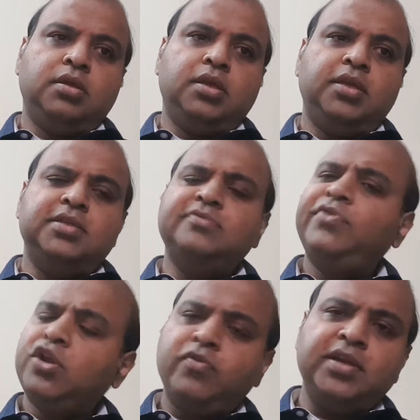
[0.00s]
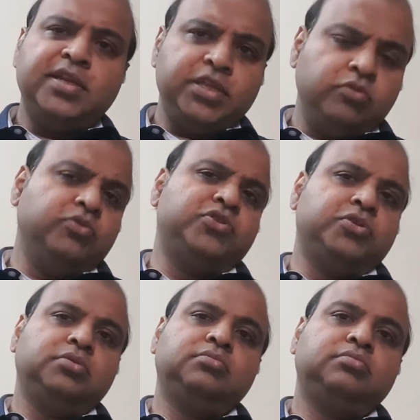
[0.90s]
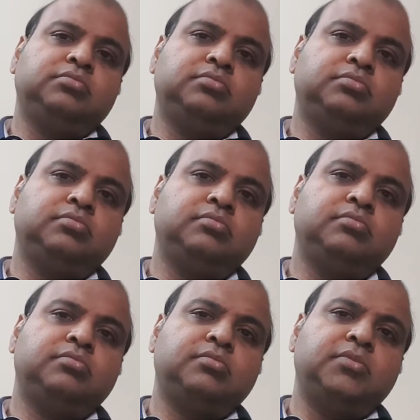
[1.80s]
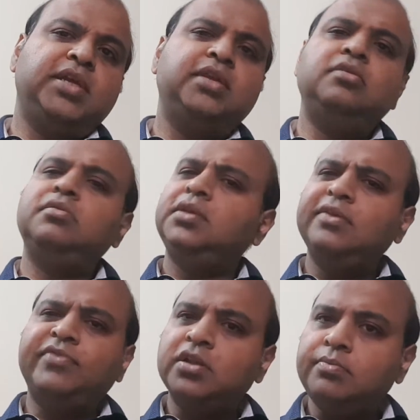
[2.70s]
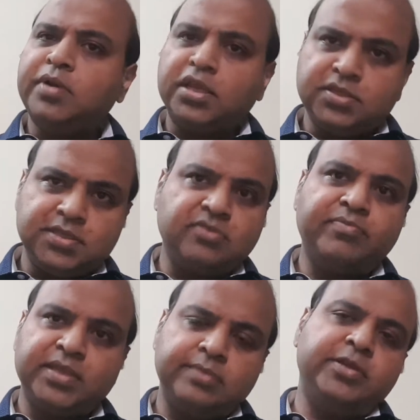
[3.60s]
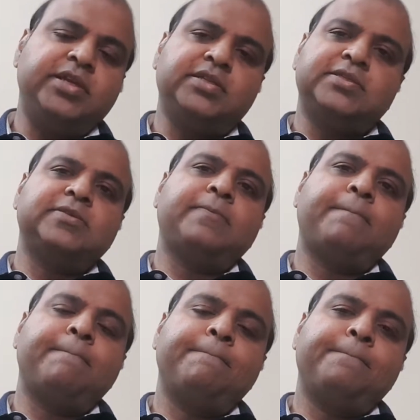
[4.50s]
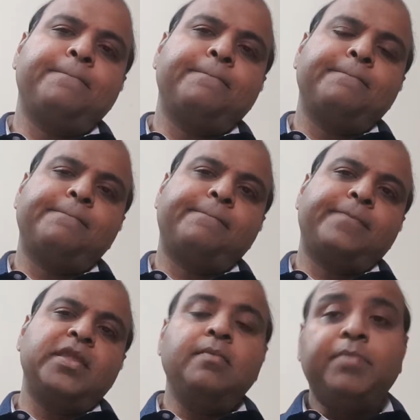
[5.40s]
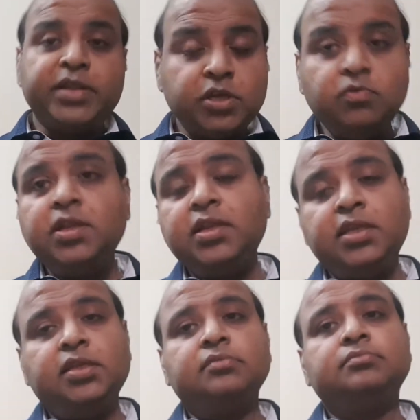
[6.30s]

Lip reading: It is frequently used in different branches of mathematics, particularly